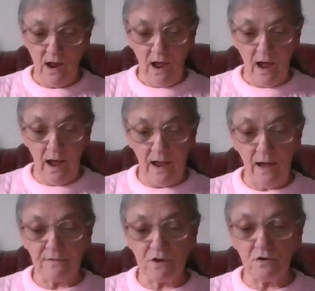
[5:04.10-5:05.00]
I
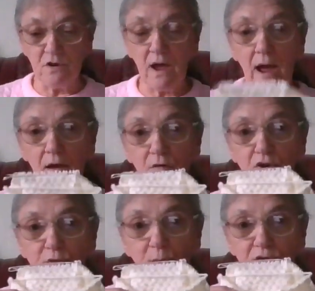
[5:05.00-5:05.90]
have done
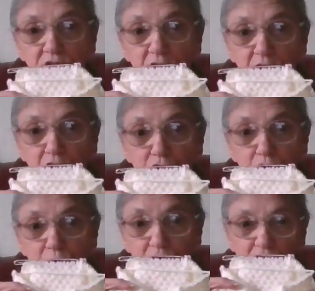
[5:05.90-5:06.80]
Irish moss
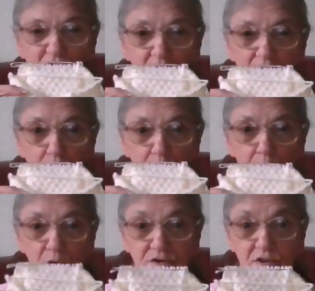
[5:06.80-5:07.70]
stitch which is like double
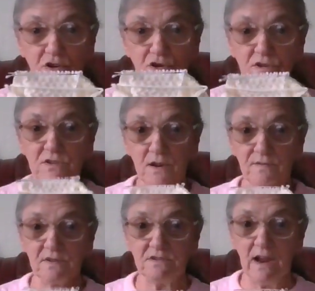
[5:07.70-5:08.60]
moss stitch instead
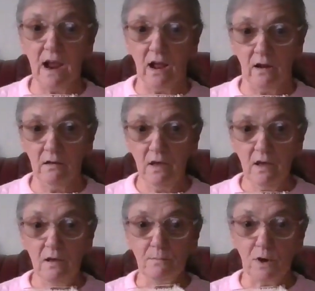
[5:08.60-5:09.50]
of the single
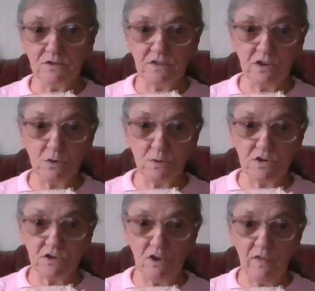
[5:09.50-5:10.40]
moss stitch which
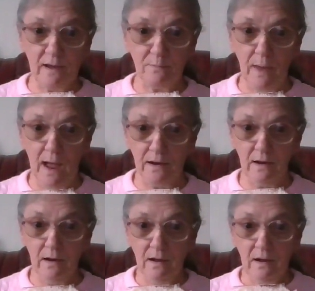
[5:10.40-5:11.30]
is on that pattern
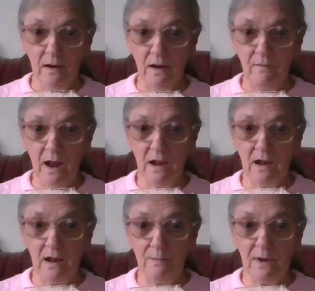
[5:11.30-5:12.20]
and I've added a
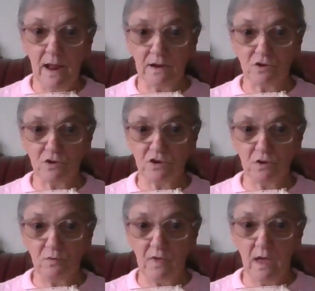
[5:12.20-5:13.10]
little bit extra
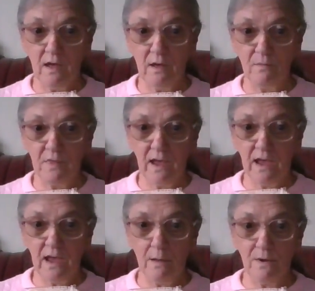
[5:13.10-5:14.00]
to the um, the
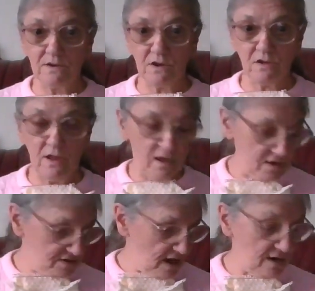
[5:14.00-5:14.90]
cables on the, the
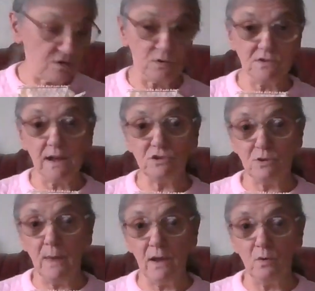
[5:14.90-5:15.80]
side so it's actually
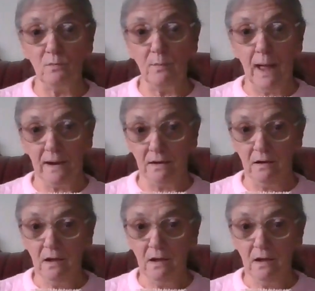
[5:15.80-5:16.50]
my own pattern